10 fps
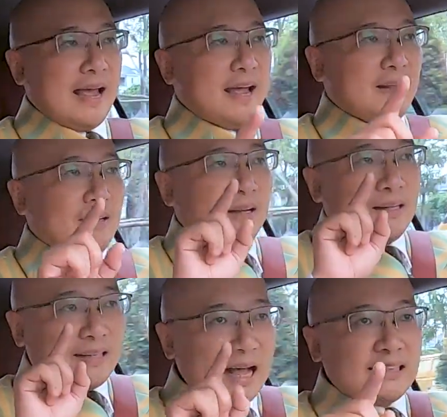and
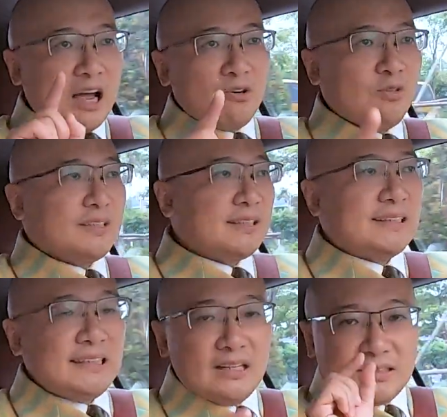that's how you
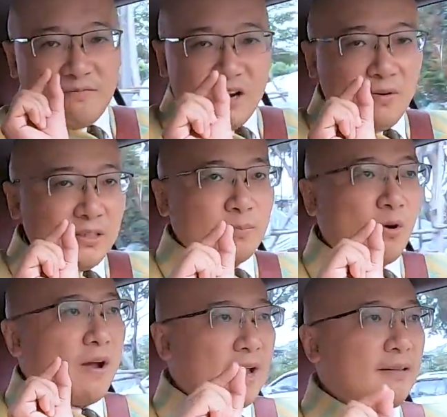succeed as a very
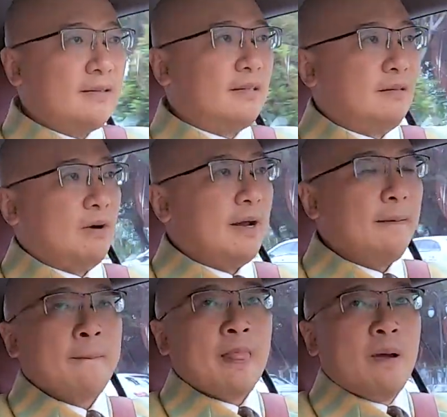small entity, right?